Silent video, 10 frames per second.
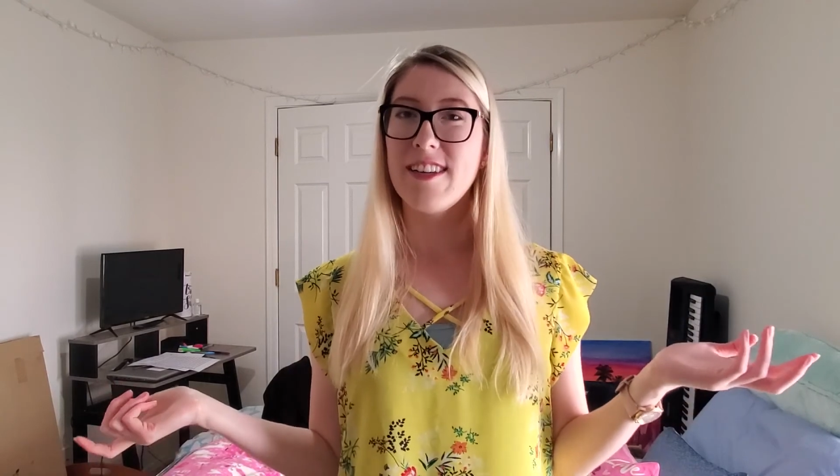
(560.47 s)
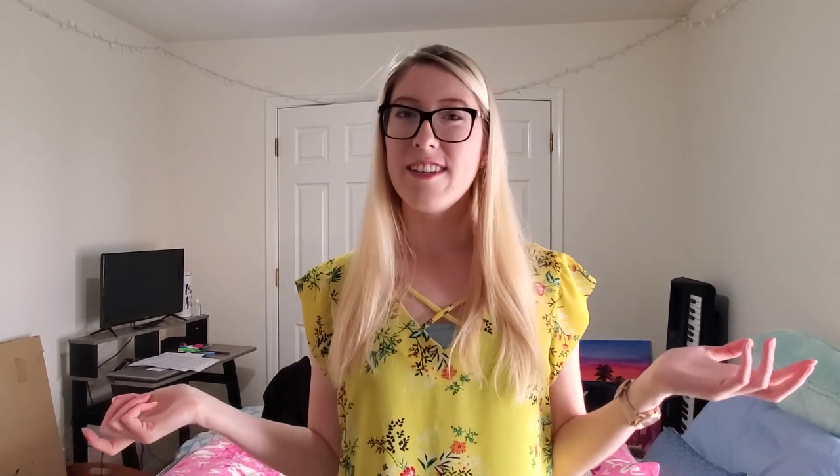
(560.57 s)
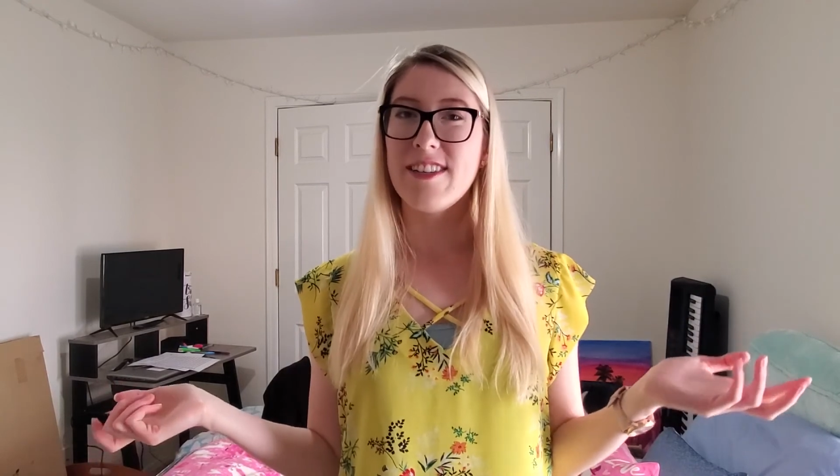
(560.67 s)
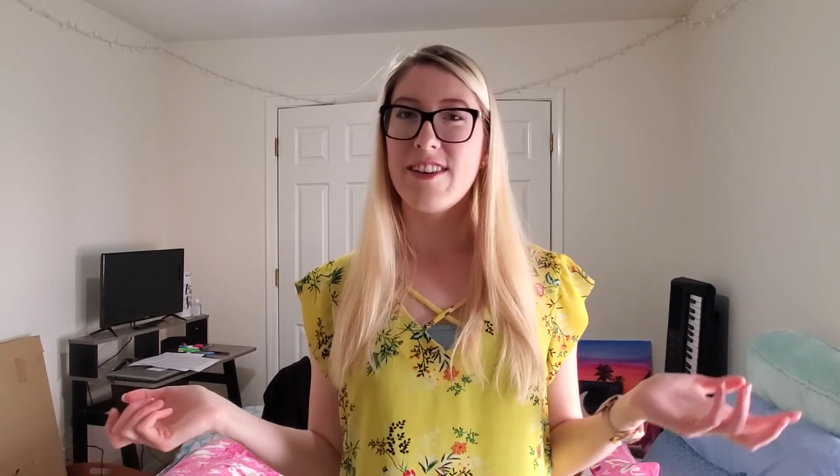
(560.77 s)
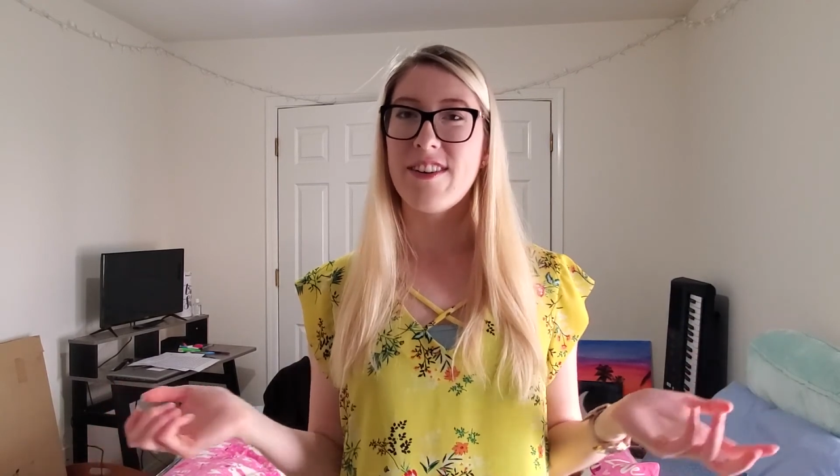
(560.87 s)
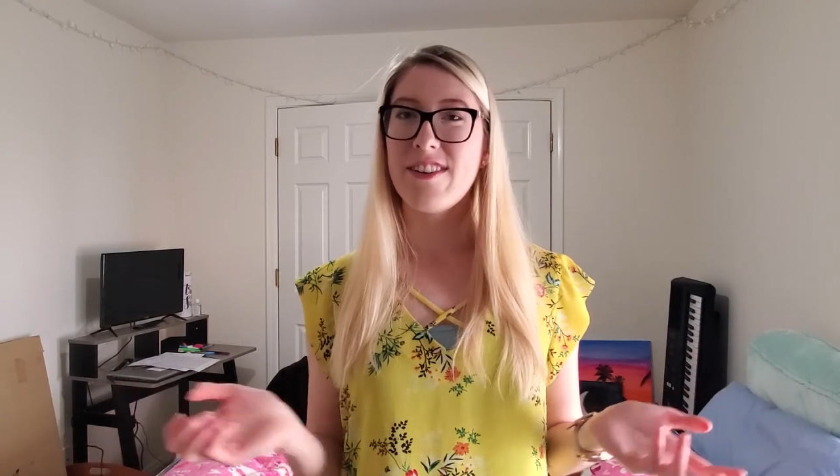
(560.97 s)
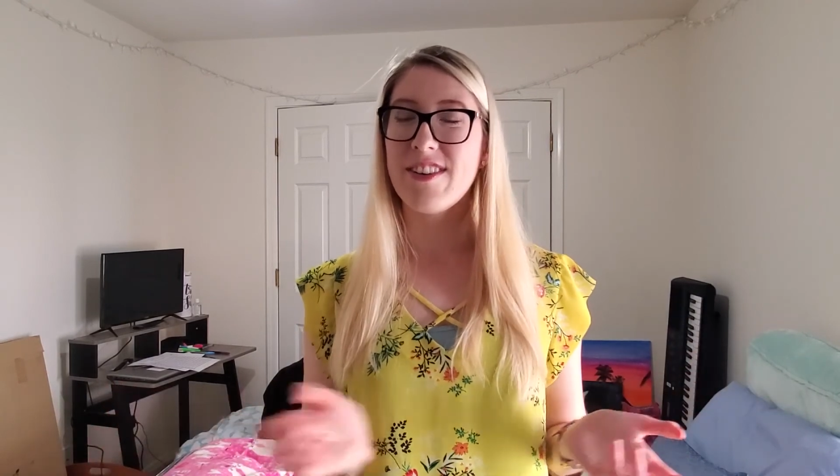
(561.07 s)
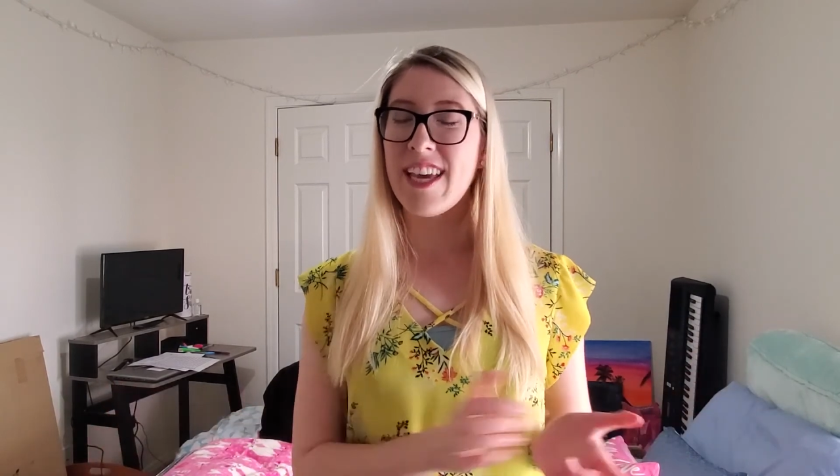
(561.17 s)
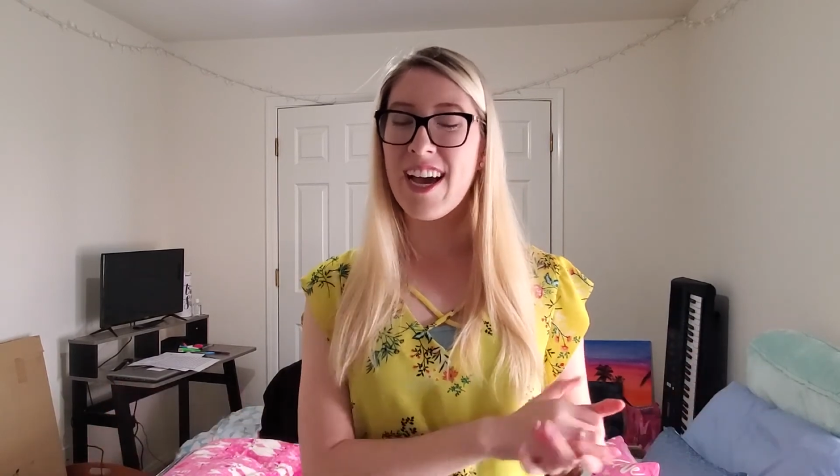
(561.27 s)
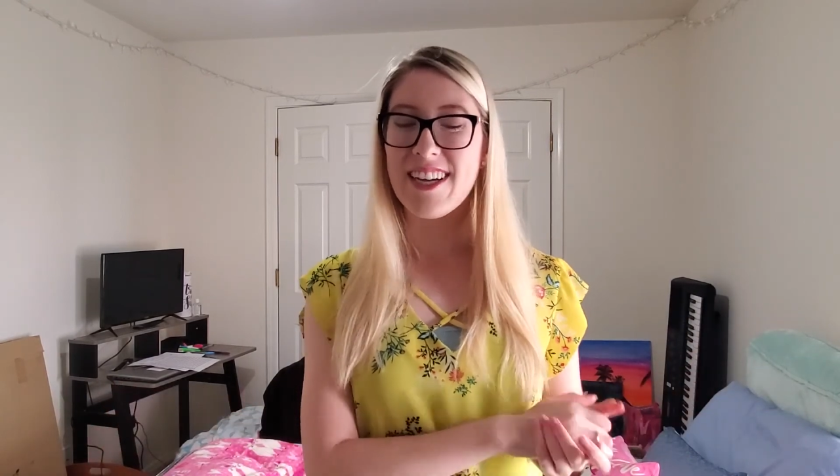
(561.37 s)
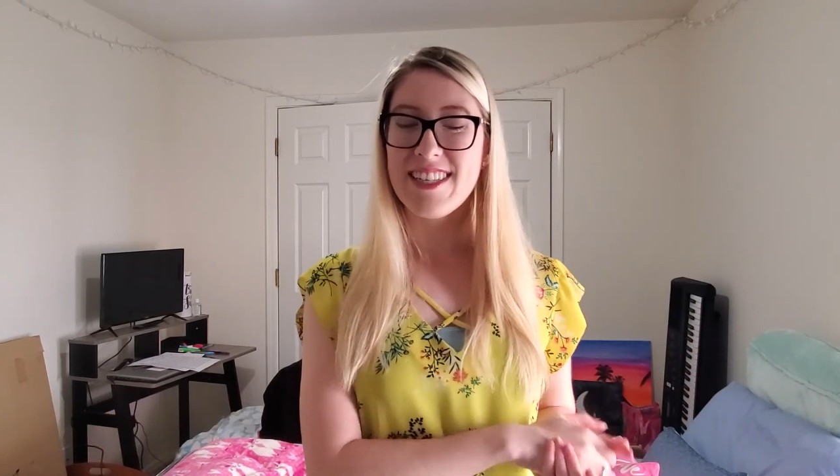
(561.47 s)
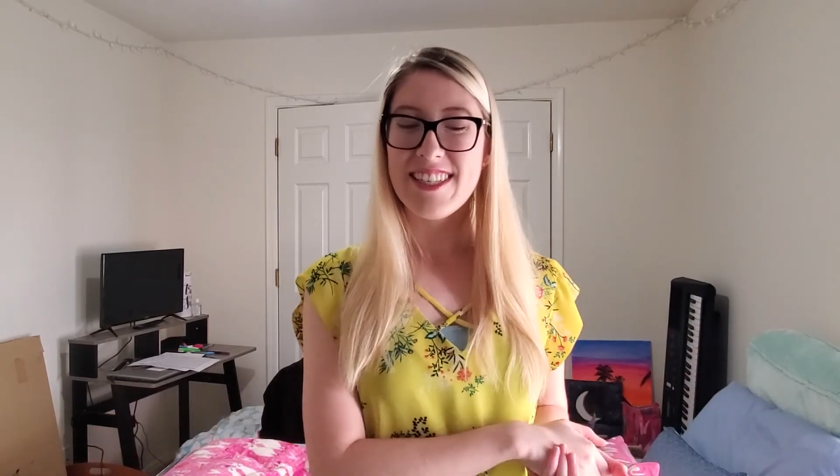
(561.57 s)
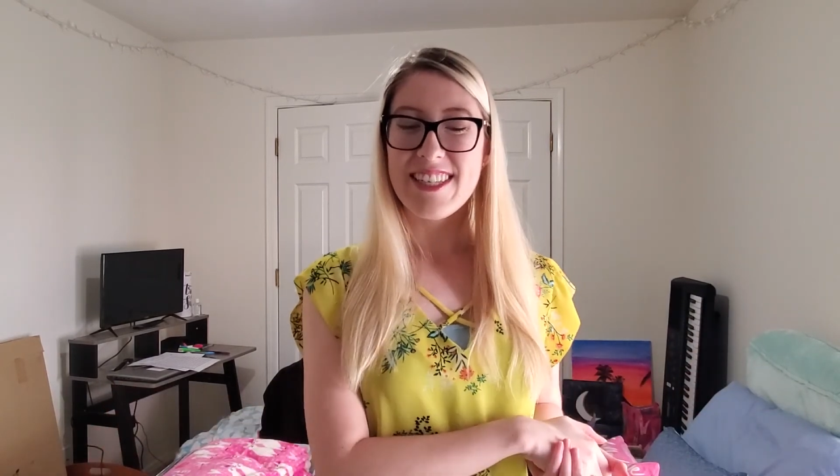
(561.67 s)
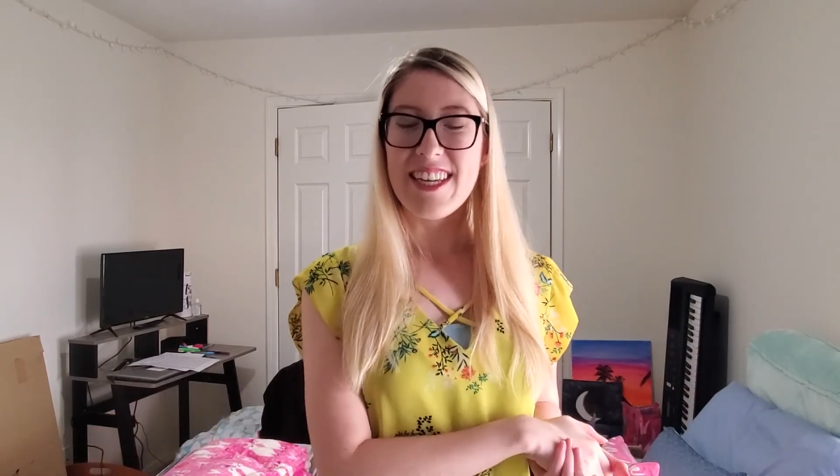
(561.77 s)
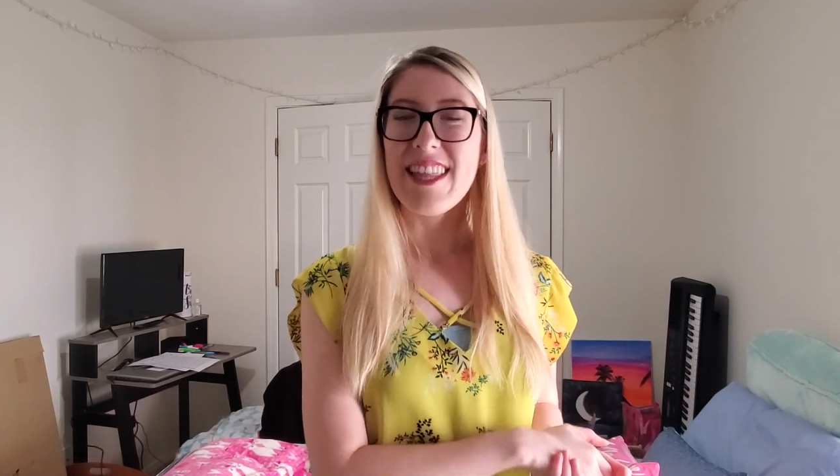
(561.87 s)
So yeah,
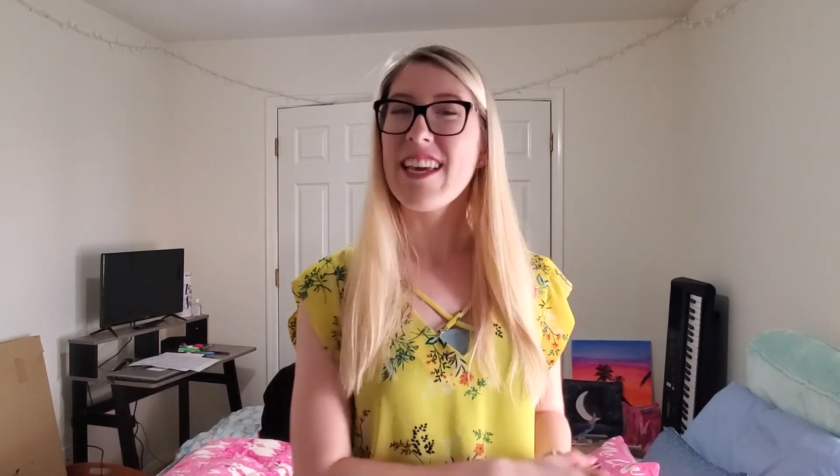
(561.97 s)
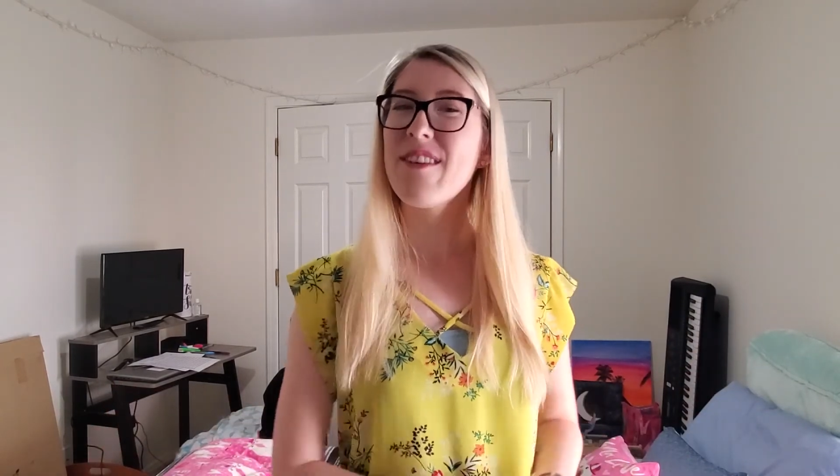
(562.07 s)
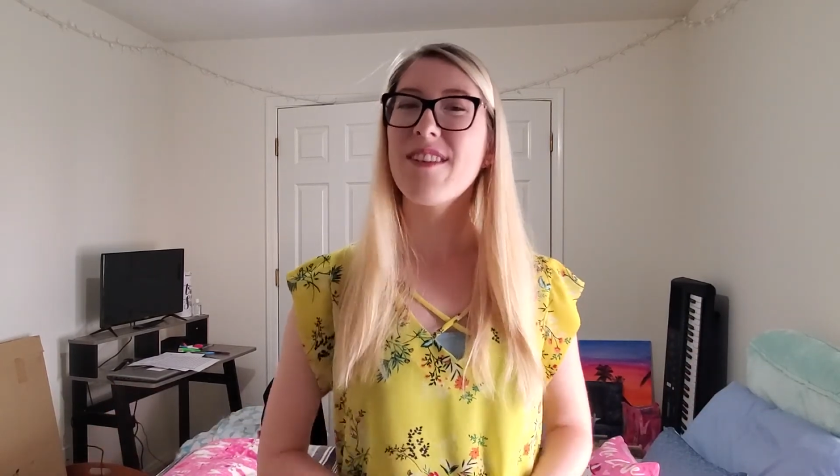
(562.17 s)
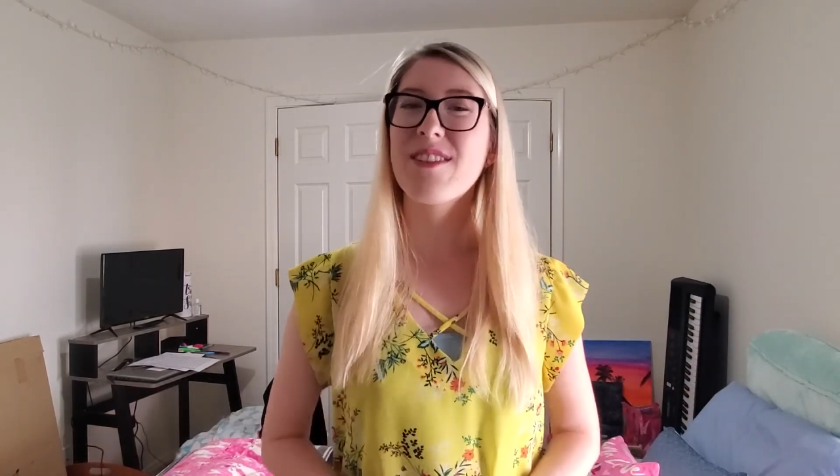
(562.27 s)
thank you all